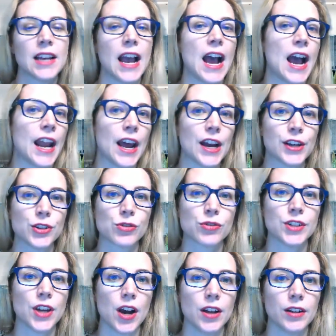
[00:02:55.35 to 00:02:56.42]
at
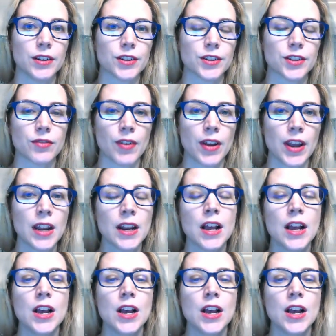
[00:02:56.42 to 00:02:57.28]
$100, right?